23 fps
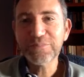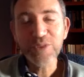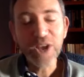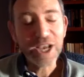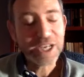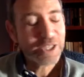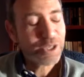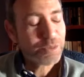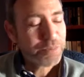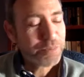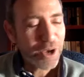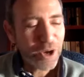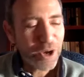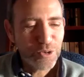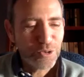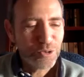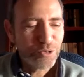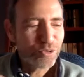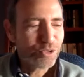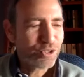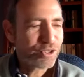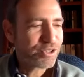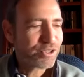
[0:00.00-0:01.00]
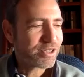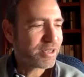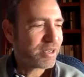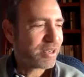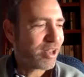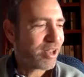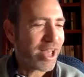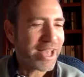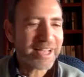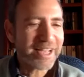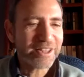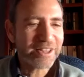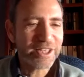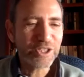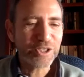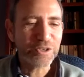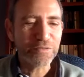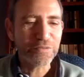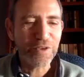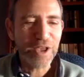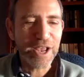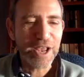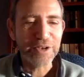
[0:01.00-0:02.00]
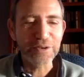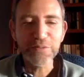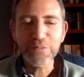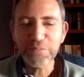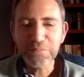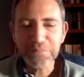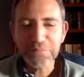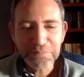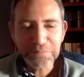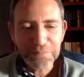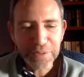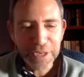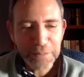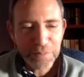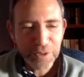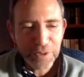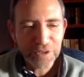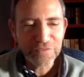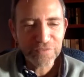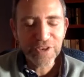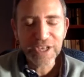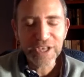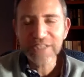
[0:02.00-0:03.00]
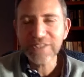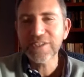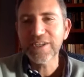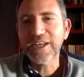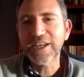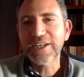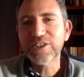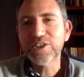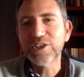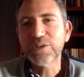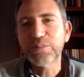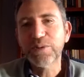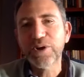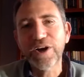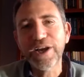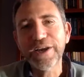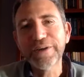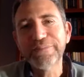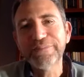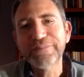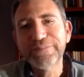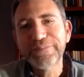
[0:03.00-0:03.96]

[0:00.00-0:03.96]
I suppose, like this event, people are fascinated by.